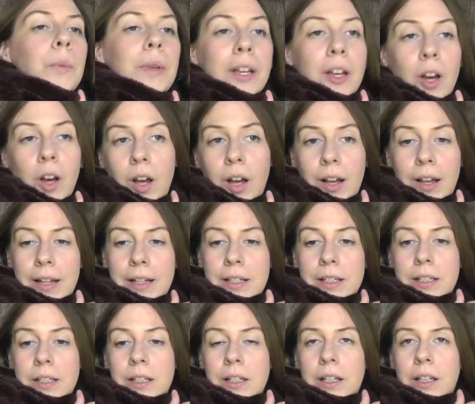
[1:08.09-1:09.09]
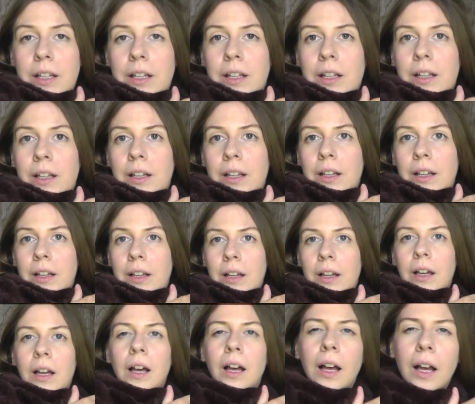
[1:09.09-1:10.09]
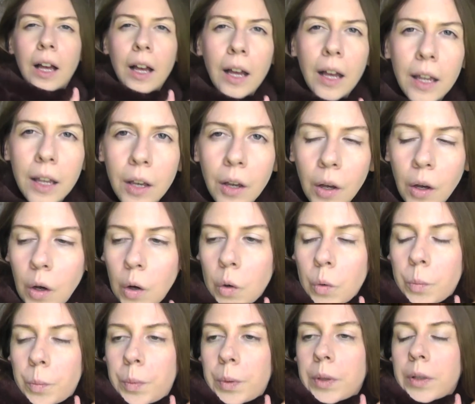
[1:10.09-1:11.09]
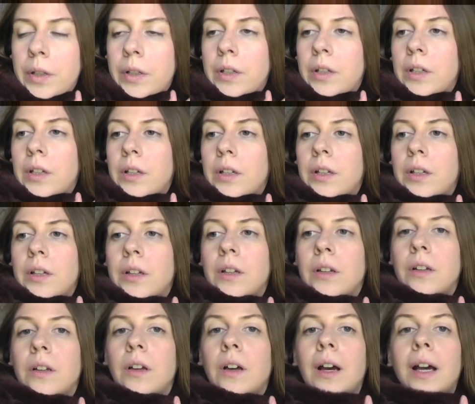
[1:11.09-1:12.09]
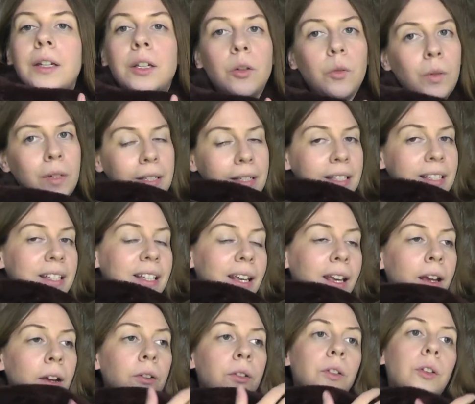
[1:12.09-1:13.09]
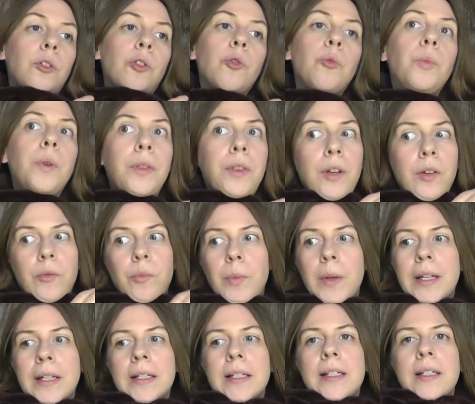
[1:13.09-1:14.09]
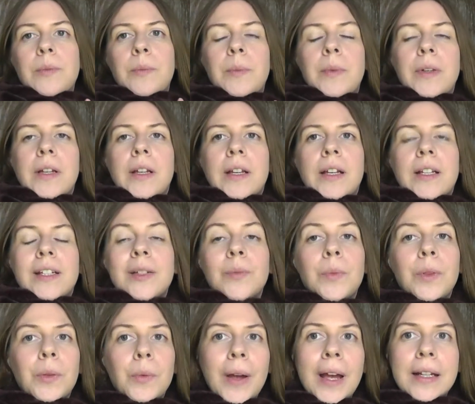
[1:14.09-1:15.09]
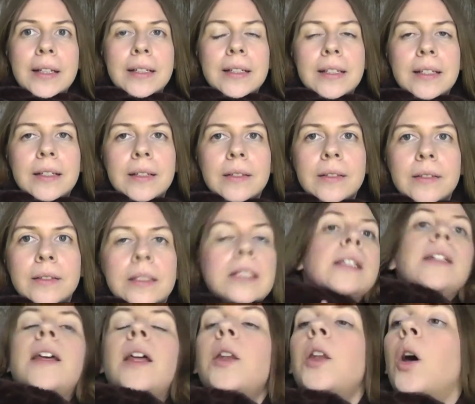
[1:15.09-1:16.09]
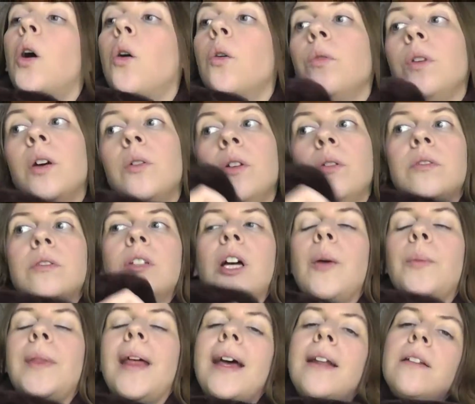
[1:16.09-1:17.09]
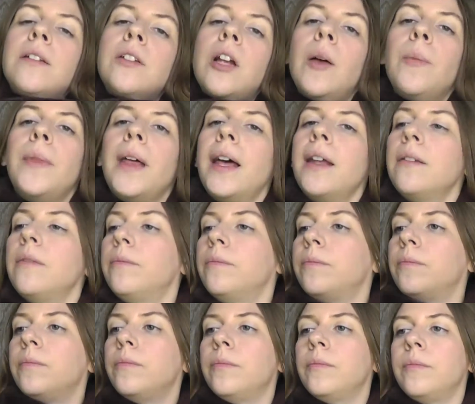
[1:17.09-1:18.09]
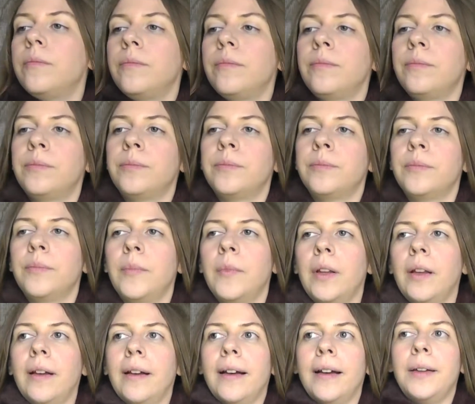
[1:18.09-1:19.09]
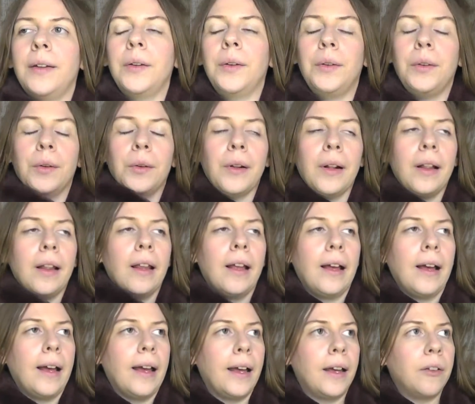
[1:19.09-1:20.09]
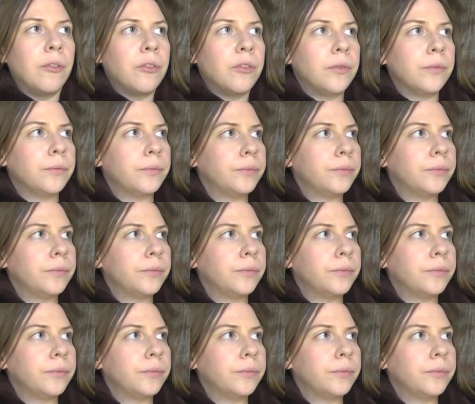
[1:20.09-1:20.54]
Because I hope, I don't want to scare you, but there have been some, some threats. No, no, no, stop that, stop that. I know you're alive.